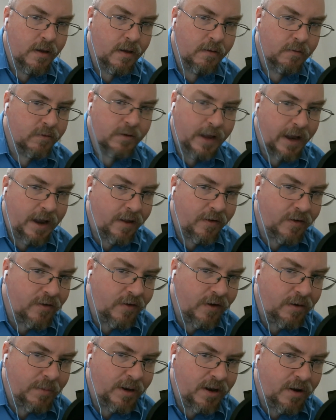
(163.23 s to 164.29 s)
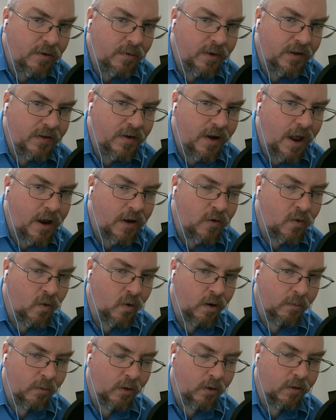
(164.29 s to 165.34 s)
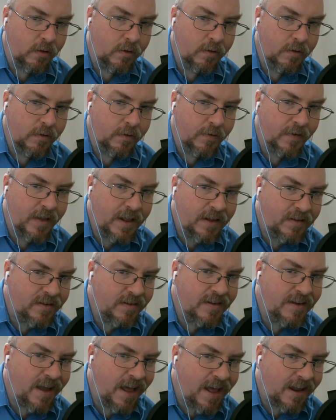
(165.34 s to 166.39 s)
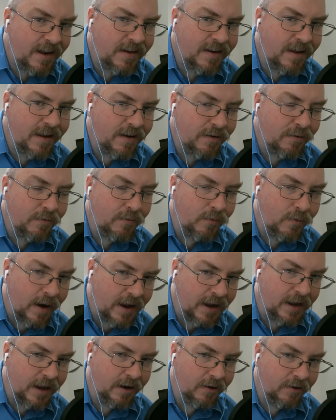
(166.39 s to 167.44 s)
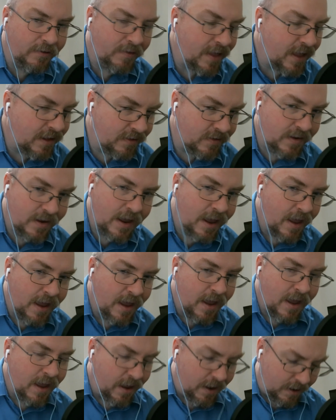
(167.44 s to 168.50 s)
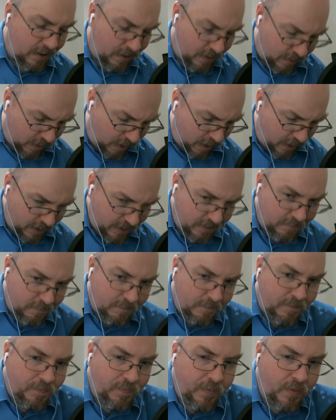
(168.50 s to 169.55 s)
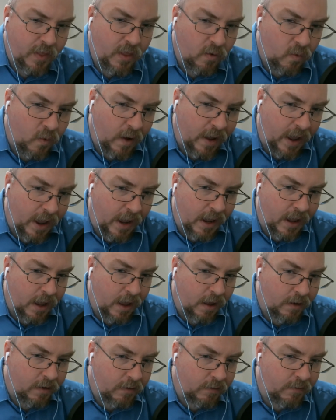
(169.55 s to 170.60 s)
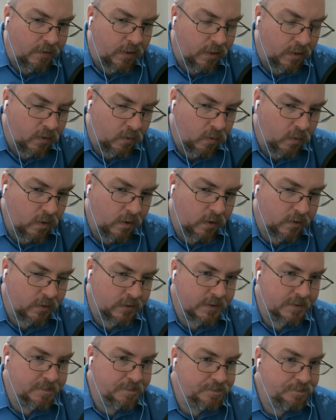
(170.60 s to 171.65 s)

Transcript: Well, ladies and gentlemen, no, it's not normal. That's not regular. That's not the way of the world.